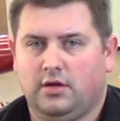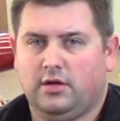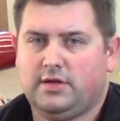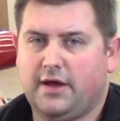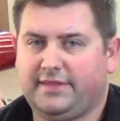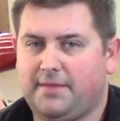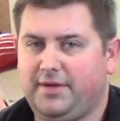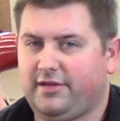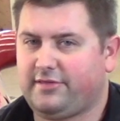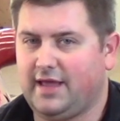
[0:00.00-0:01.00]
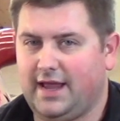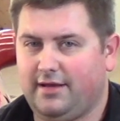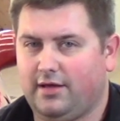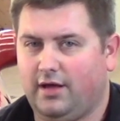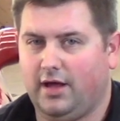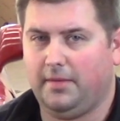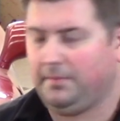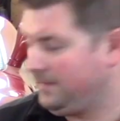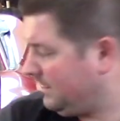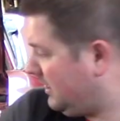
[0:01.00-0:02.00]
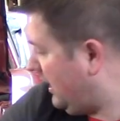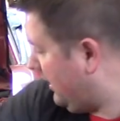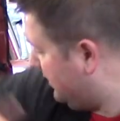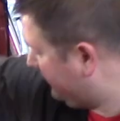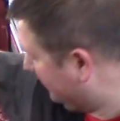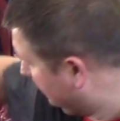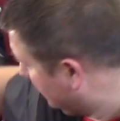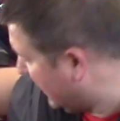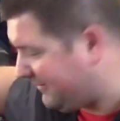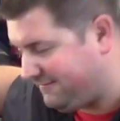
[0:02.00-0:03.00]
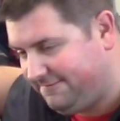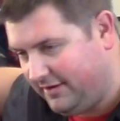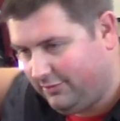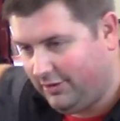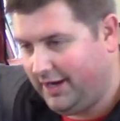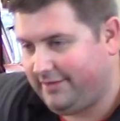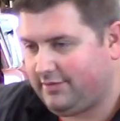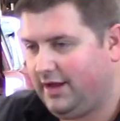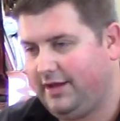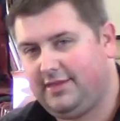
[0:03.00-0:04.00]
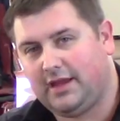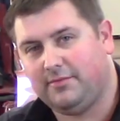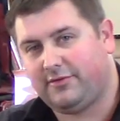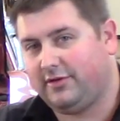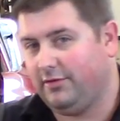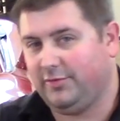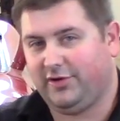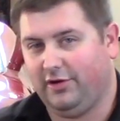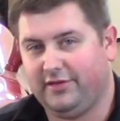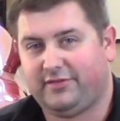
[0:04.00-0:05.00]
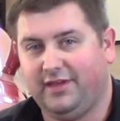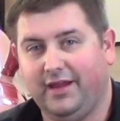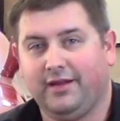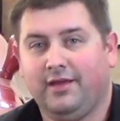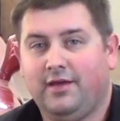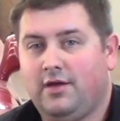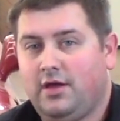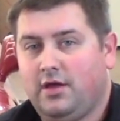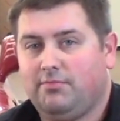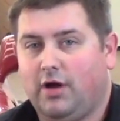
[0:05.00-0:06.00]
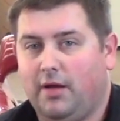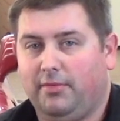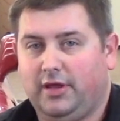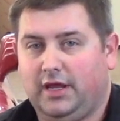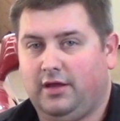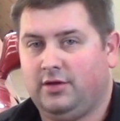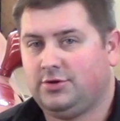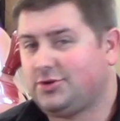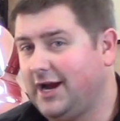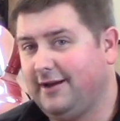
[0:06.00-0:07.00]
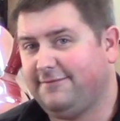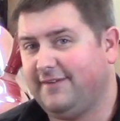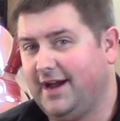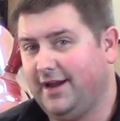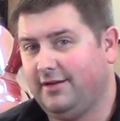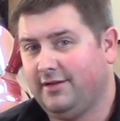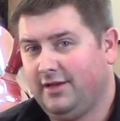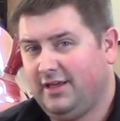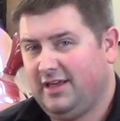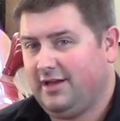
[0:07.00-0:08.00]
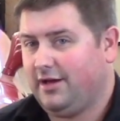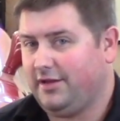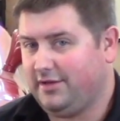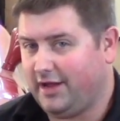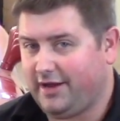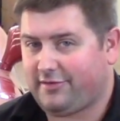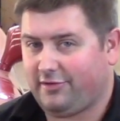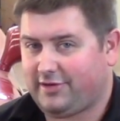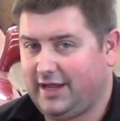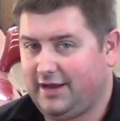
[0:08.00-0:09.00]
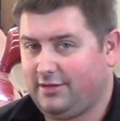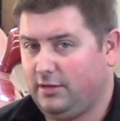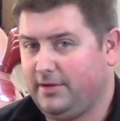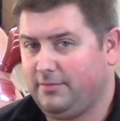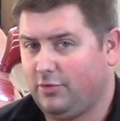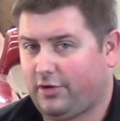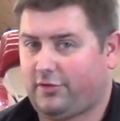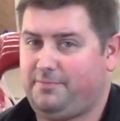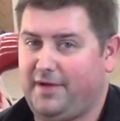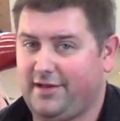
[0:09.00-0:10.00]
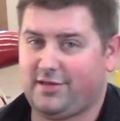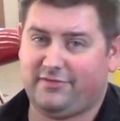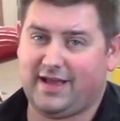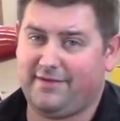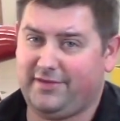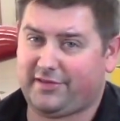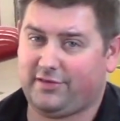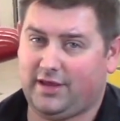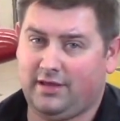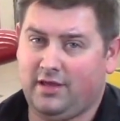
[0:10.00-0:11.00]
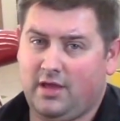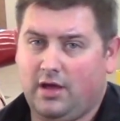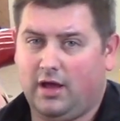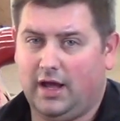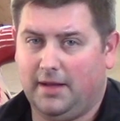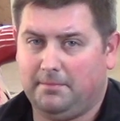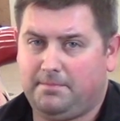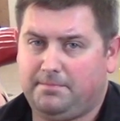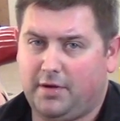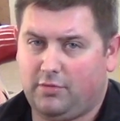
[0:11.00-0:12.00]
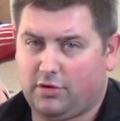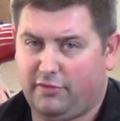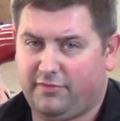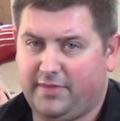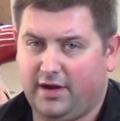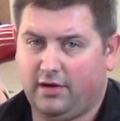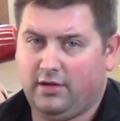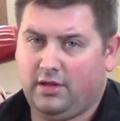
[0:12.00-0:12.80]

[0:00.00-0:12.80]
Now with that being said, and this thing not fitting right, I think I'm just going to return this thing. Probably try and find a nicer kit, a little bit more expensive obviously, but we'll go from there.